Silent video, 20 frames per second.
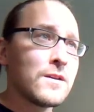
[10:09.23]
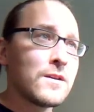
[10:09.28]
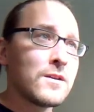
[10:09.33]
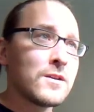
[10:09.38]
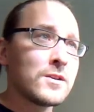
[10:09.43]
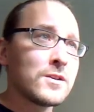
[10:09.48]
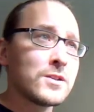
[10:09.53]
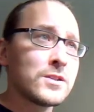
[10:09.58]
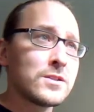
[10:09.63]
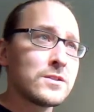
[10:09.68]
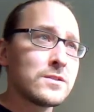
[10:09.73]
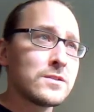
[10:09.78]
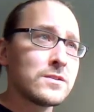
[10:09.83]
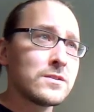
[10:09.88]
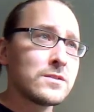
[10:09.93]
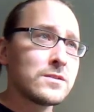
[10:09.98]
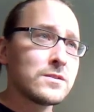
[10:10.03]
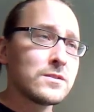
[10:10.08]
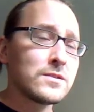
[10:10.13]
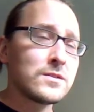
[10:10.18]
a
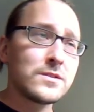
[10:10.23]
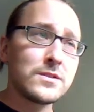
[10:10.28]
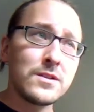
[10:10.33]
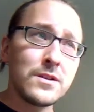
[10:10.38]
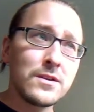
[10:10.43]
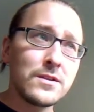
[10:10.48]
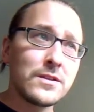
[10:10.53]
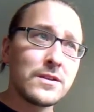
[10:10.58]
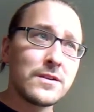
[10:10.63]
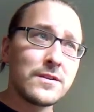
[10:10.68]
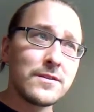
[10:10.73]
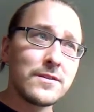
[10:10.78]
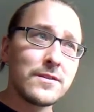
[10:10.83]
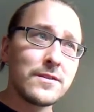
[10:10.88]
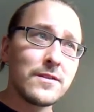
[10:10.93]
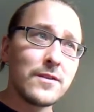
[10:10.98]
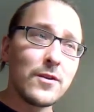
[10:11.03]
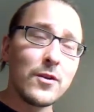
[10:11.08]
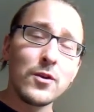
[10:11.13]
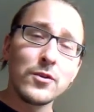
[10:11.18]
certain
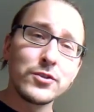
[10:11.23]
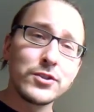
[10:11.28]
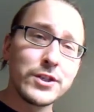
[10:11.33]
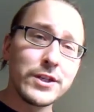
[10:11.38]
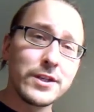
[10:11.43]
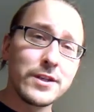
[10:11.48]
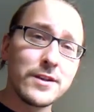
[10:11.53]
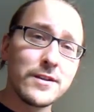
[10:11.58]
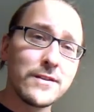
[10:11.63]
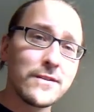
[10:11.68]
logic